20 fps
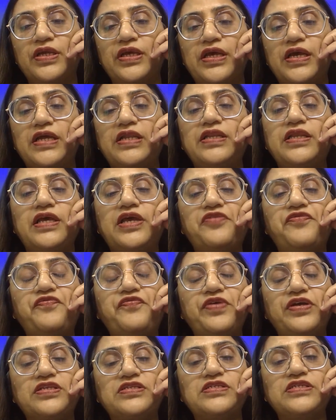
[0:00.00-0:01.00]
And if
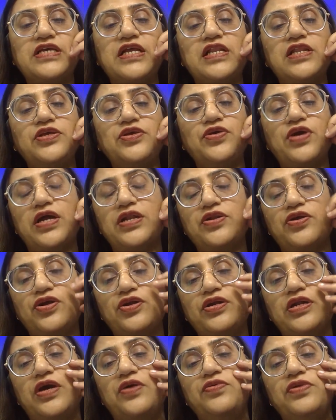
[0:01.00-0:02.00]
it's still you are
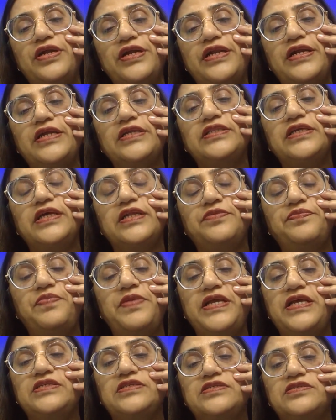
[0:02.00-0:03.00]
not downloaded, then
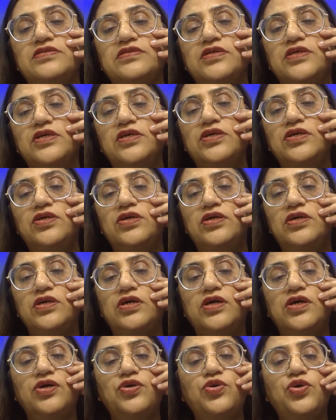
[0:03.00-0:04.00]
please
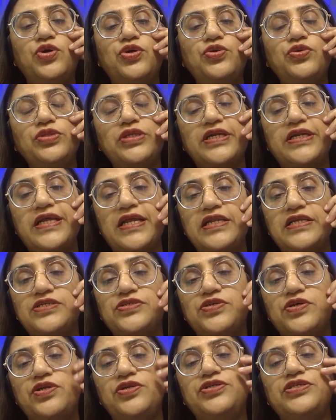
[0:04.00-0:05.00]
go to the tally
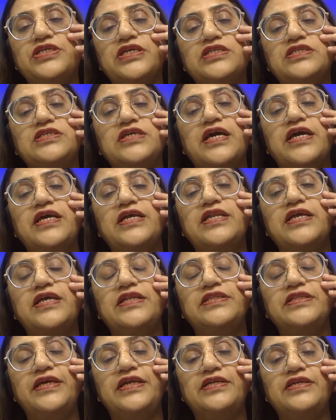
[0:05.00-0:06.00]
solution side
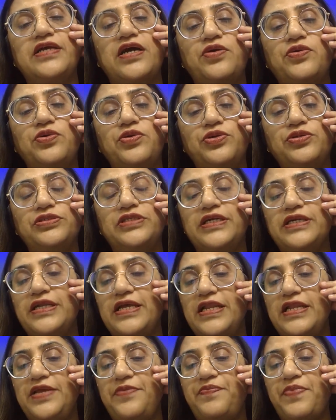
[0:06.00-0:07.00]
and then download the
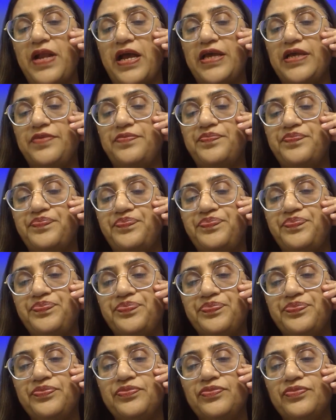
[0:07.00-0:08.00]
tally prime.
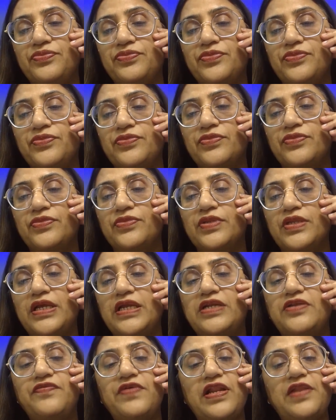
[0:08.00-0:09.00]

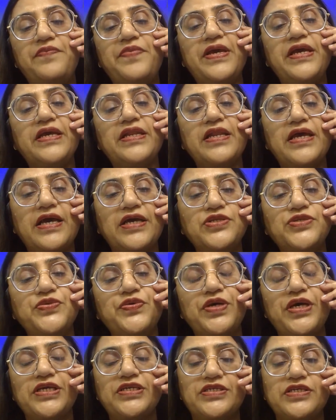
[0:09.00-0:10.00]
It will be in a
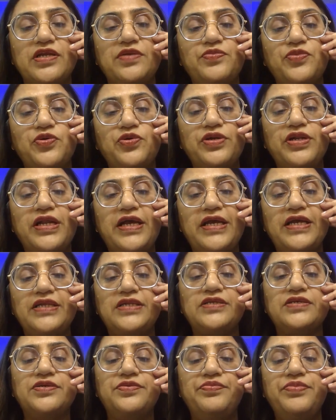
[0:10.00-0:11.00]
educational mode,
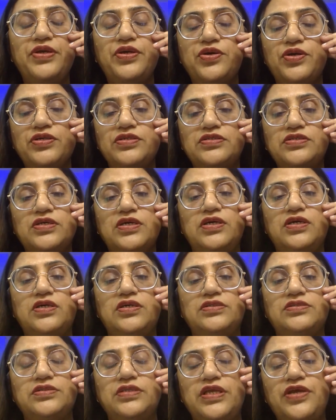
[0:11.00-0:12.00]
right? Because
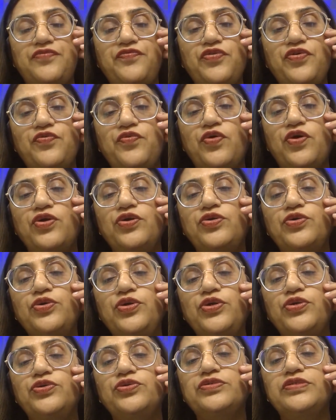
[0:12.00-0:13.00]
if you want
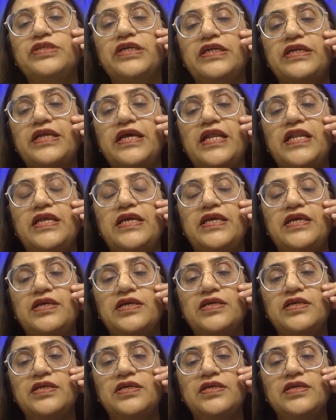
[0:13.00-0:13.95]
to use the tally,